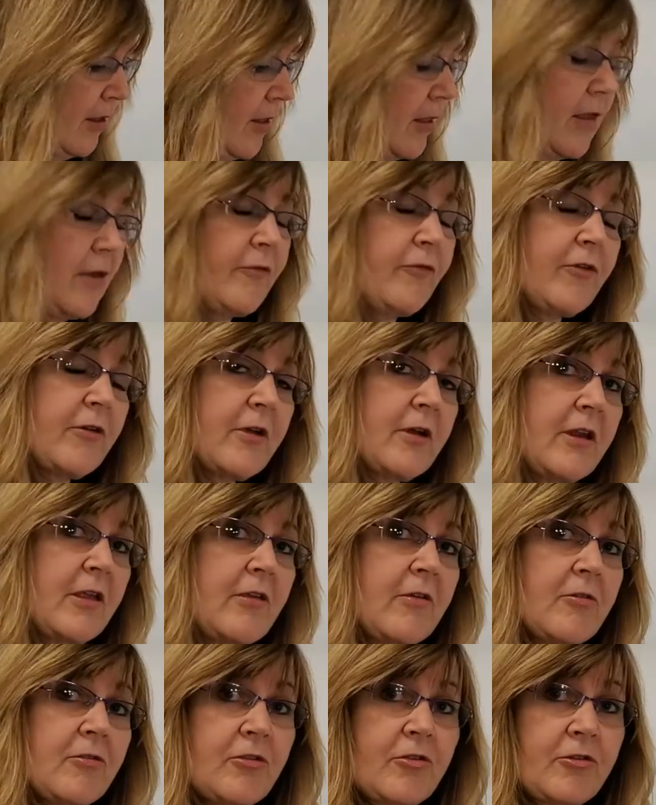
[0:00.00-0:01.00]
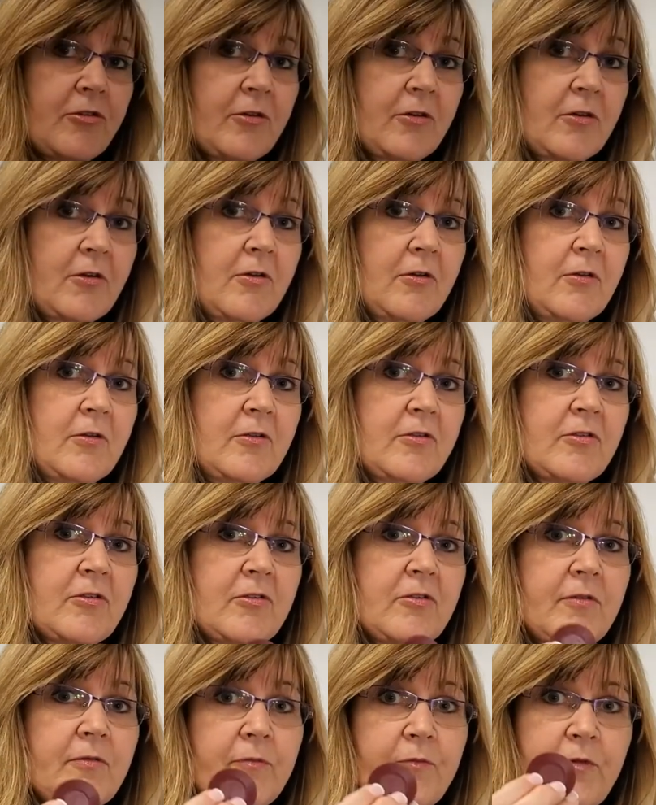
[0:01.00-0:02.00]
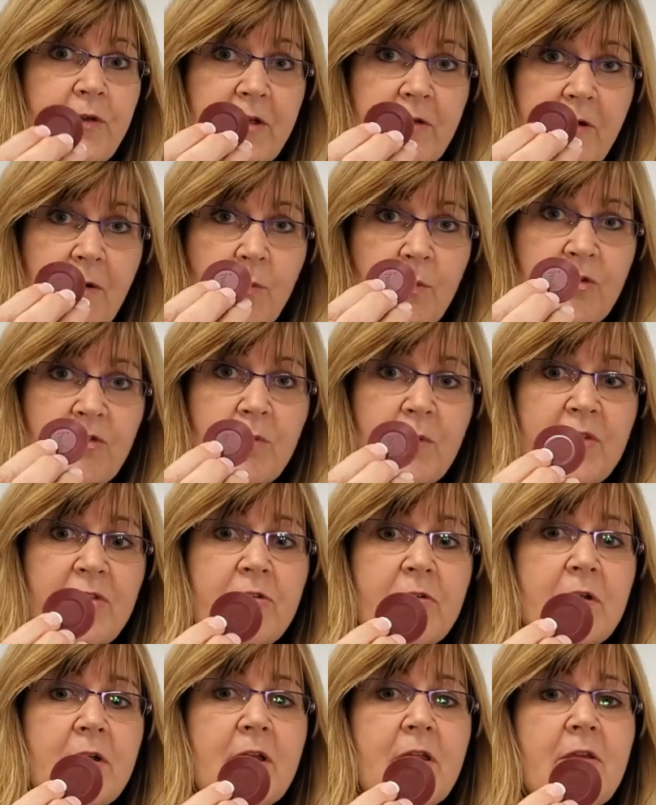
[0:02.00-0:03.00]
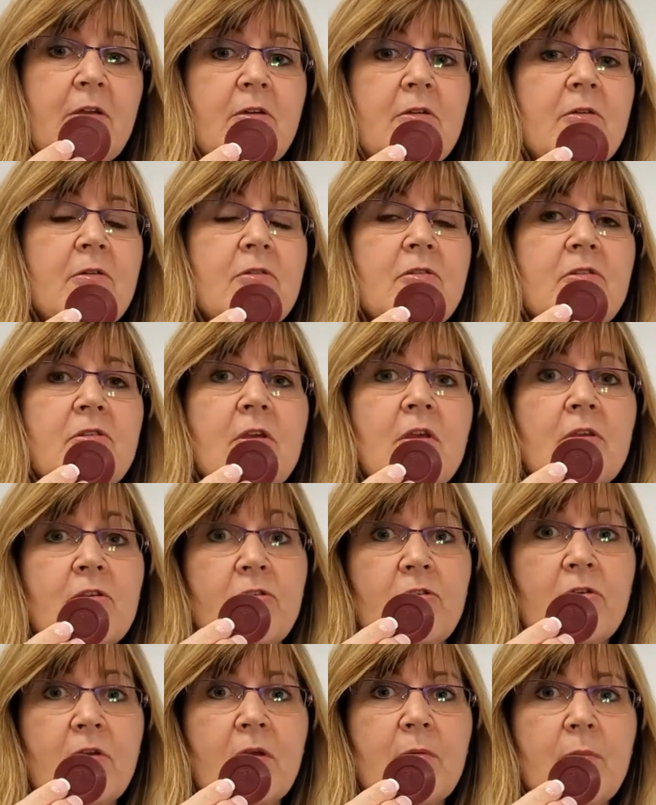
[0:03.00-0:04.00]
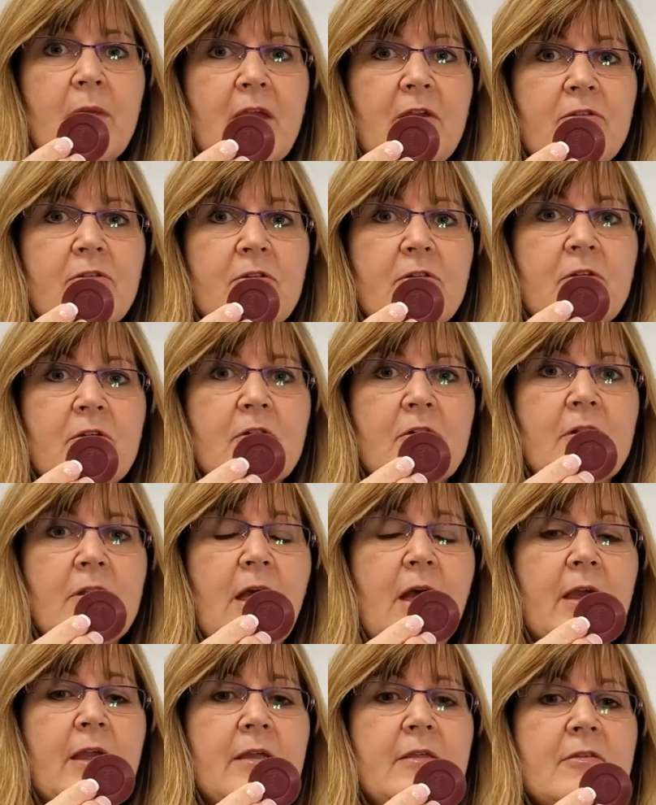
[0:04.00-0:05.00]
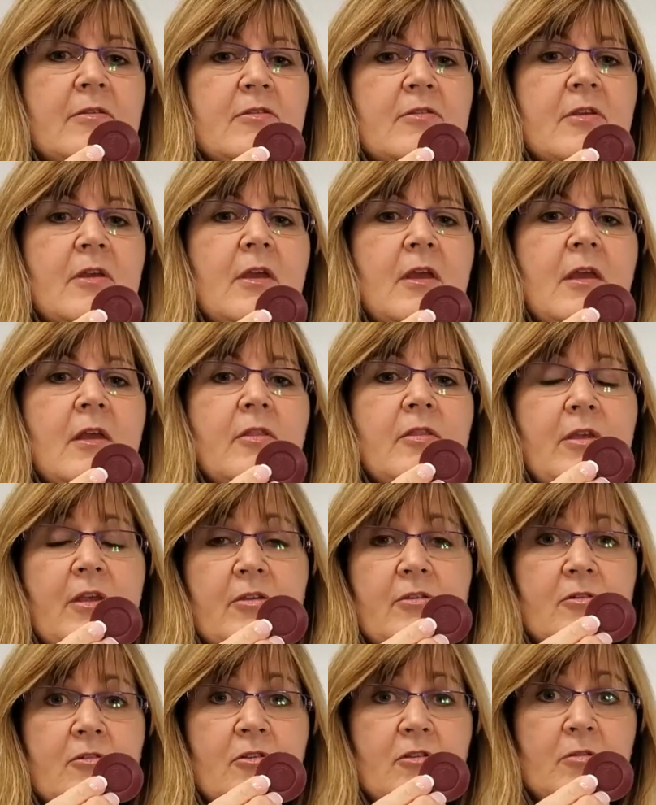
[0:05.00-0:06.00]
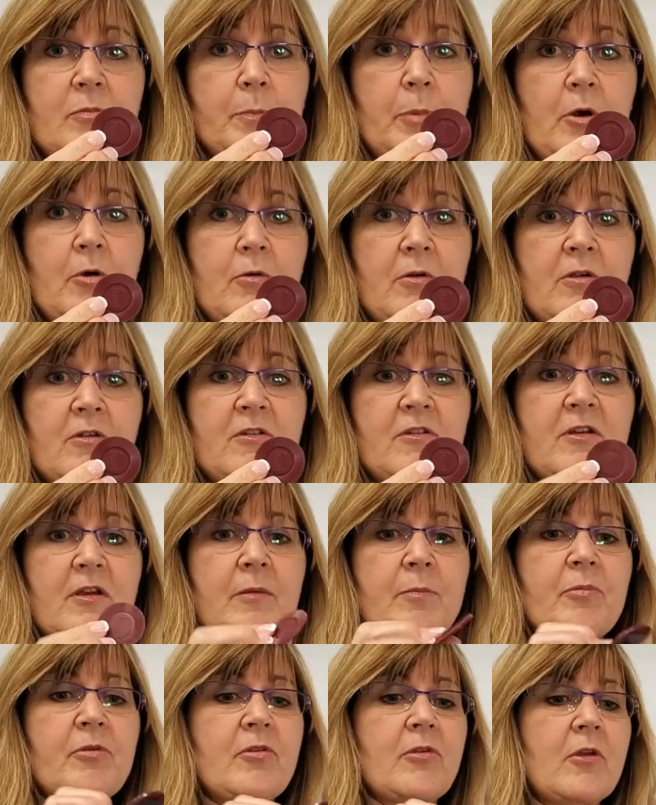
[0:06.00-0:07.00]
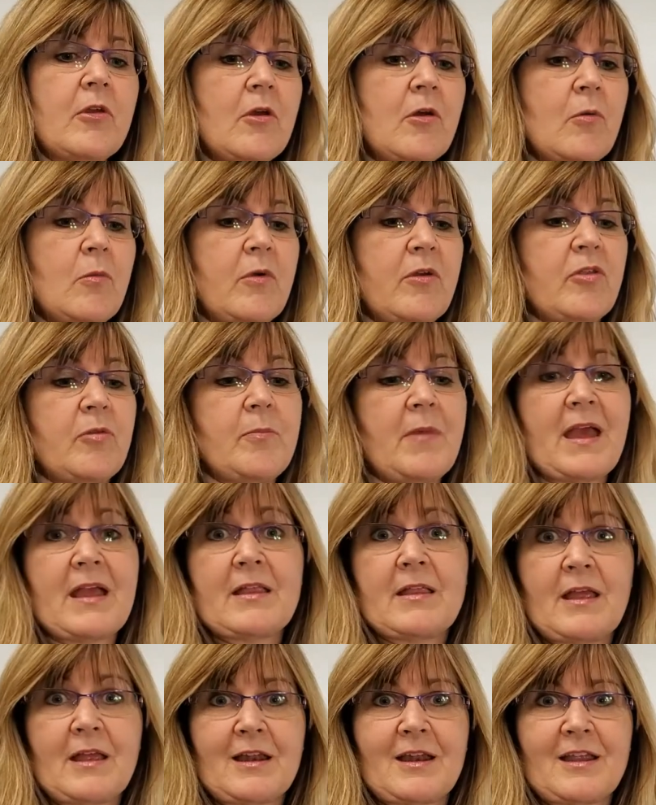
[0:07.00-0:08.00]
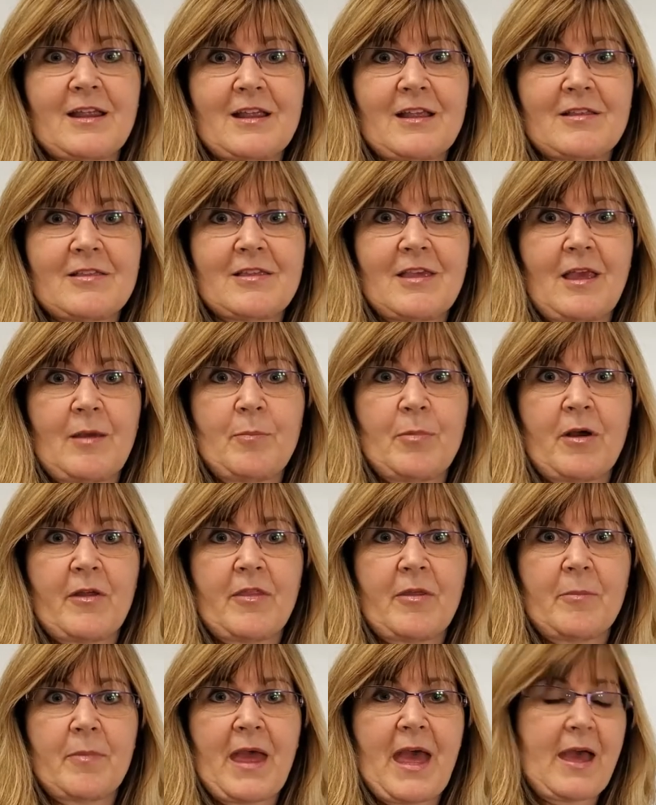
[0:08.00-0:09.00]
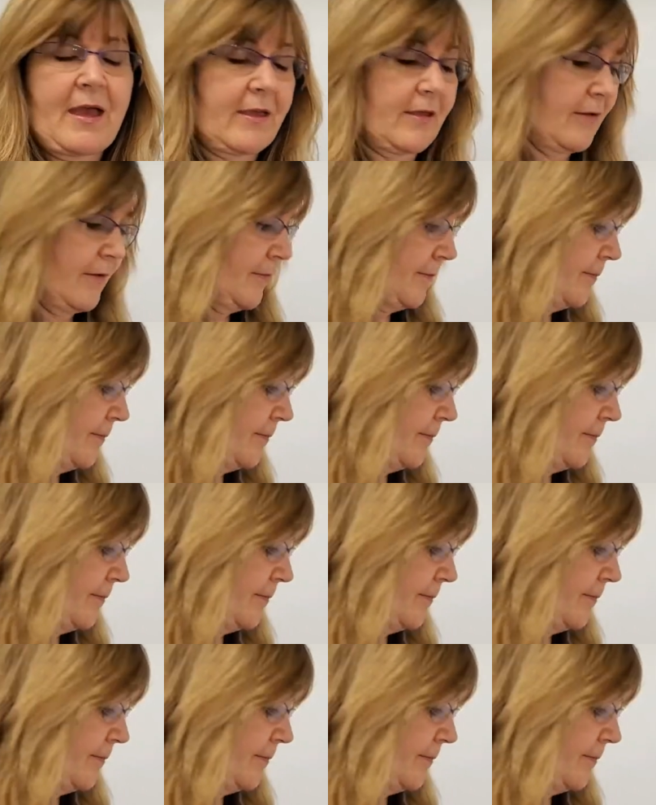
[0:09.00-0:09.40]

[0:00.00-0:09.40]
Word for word: if you're going to use circles, figure out which ones you're going to use so you can measure your lines. These are just poker chips with magnetic tape on the back.